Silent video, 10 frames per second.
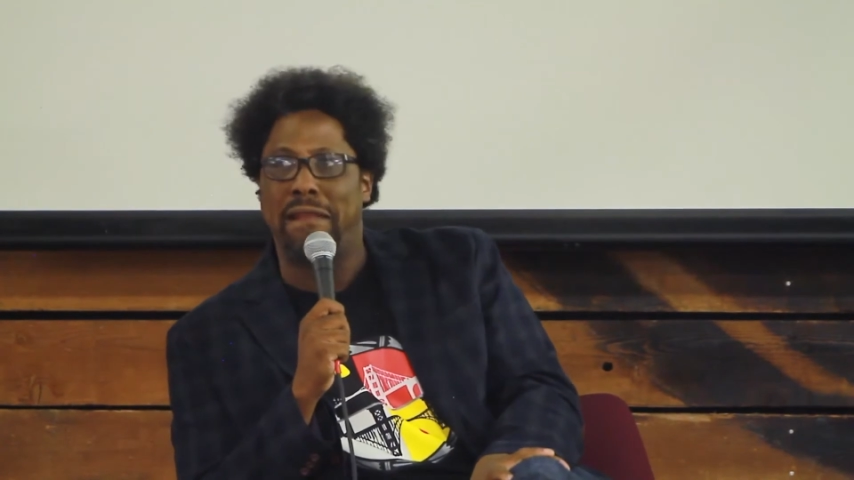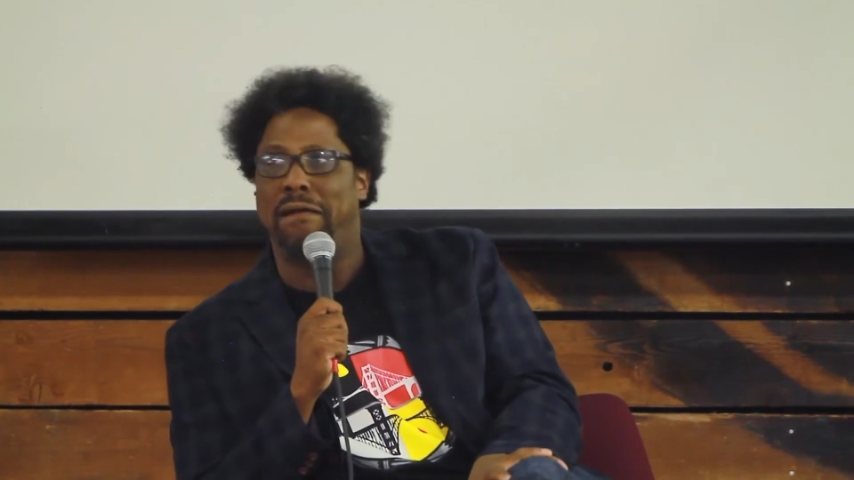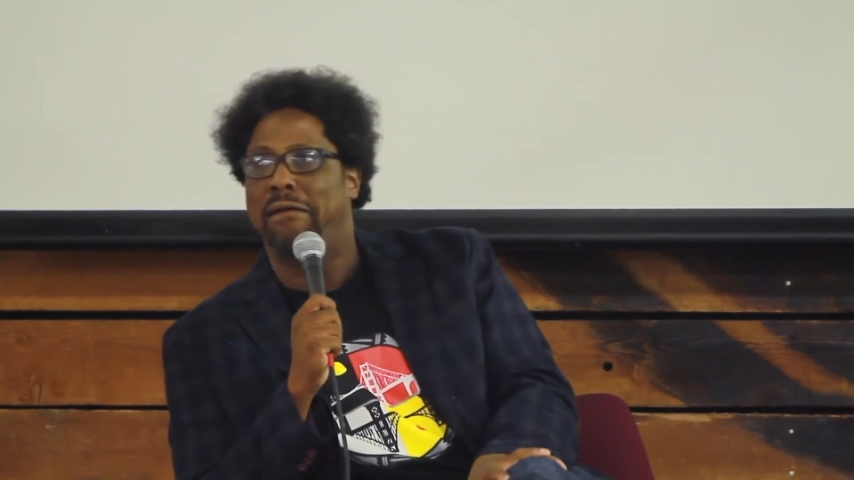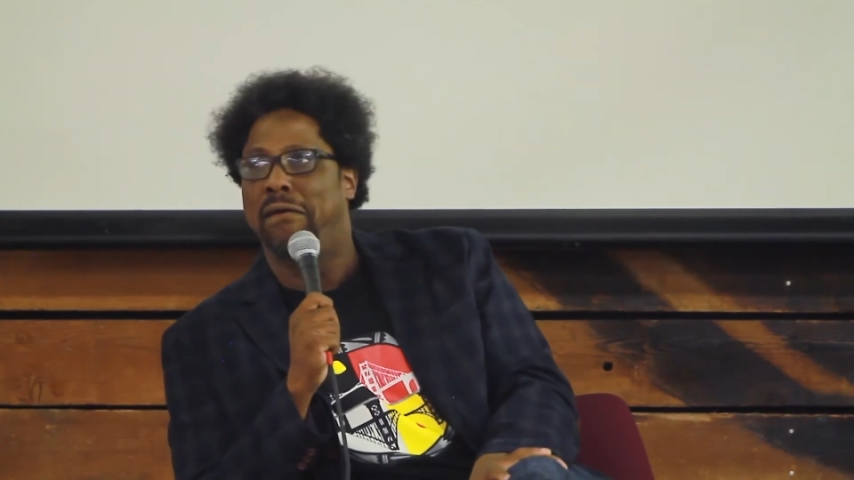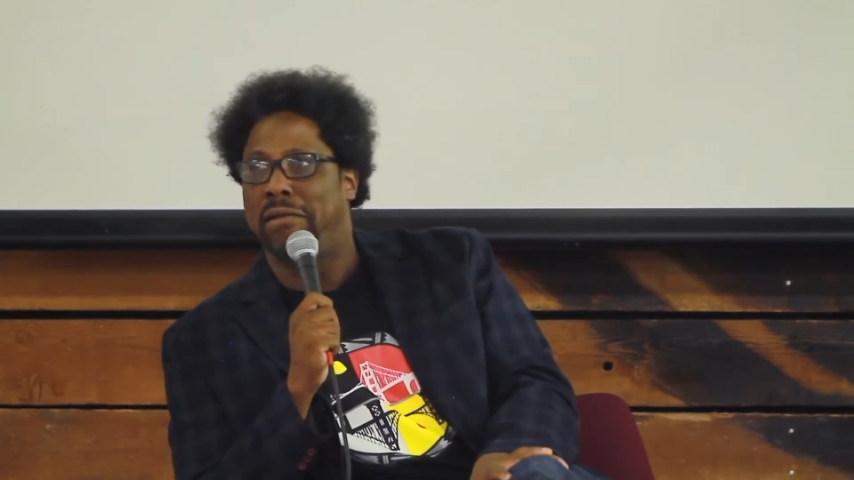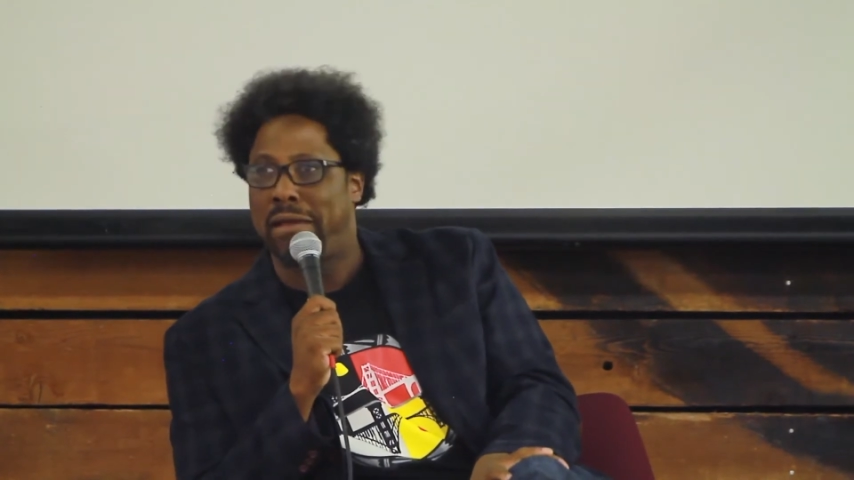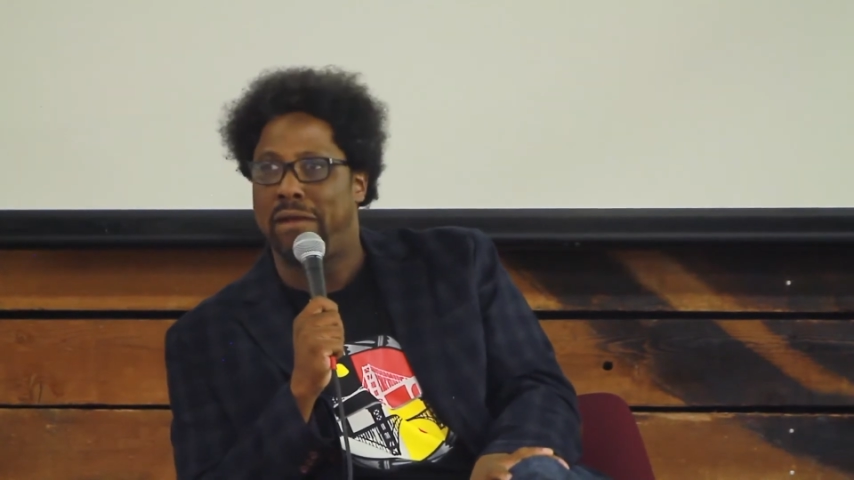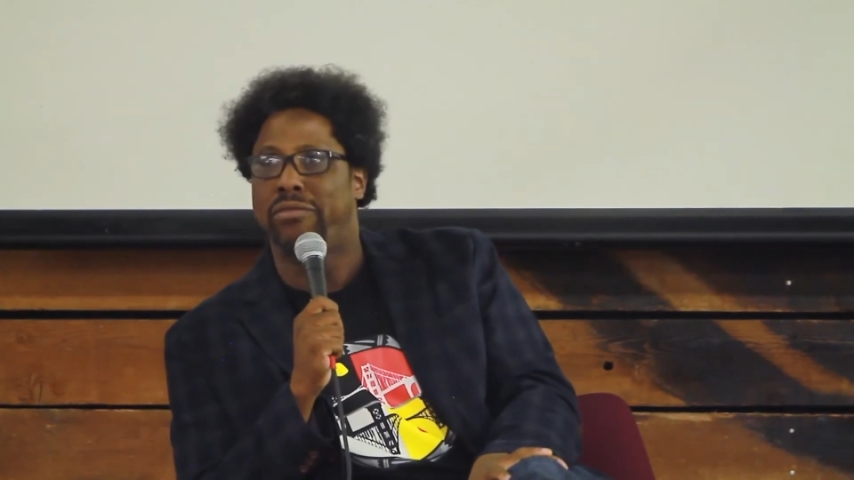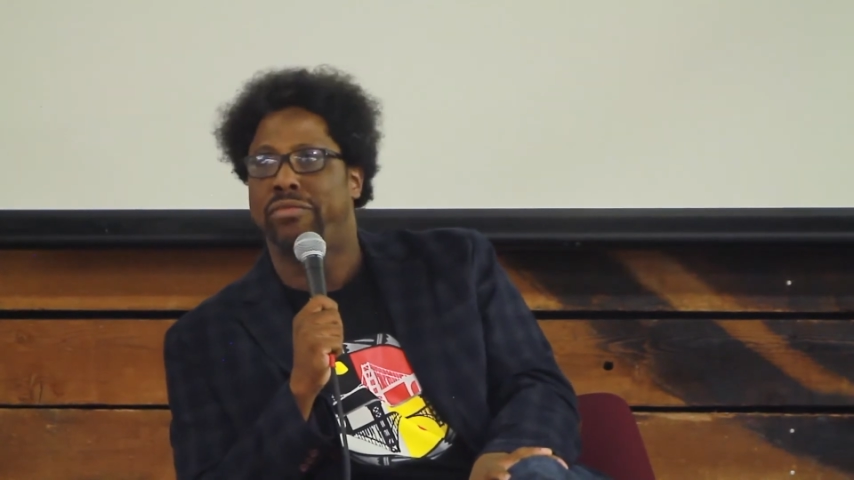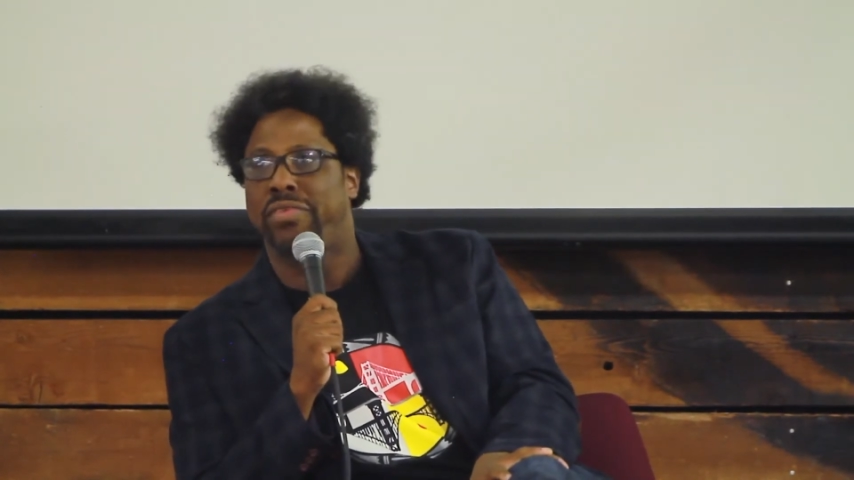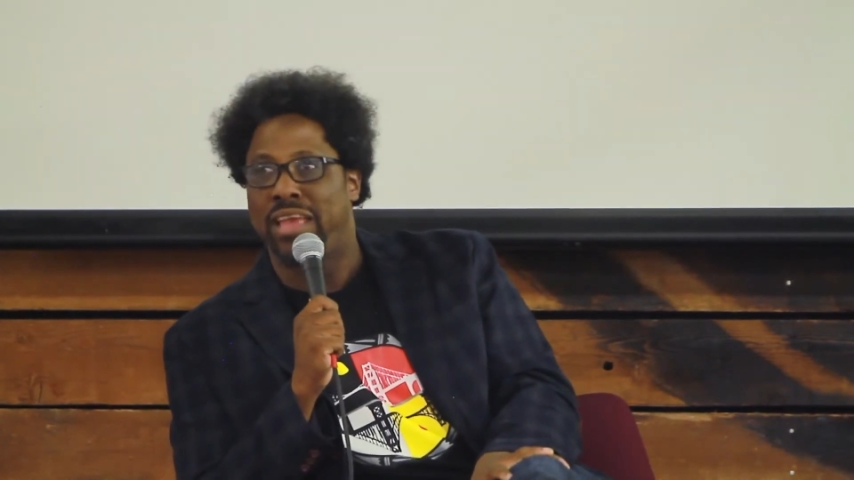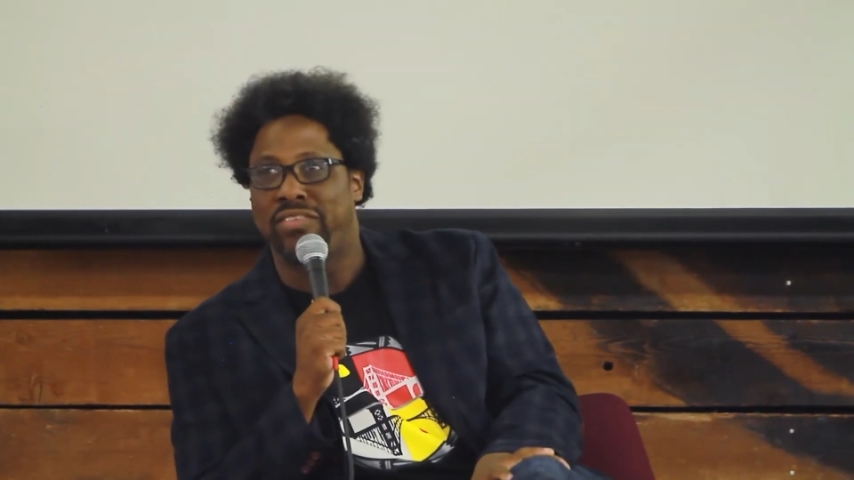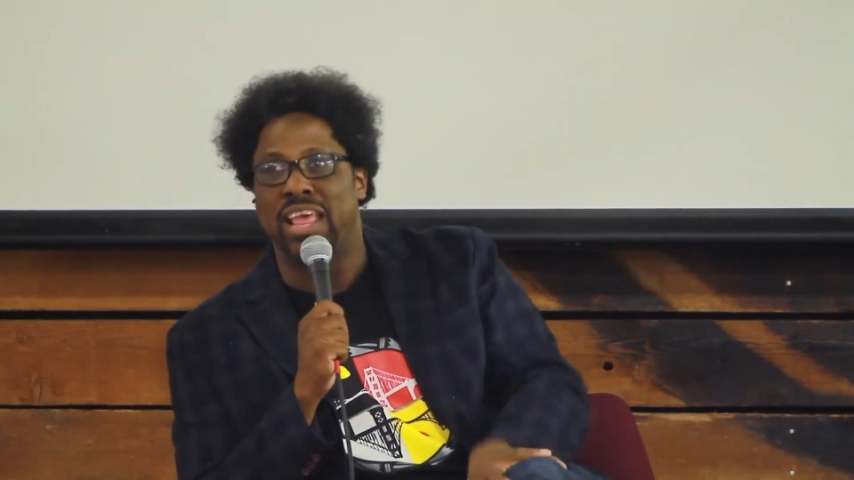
a good conversation,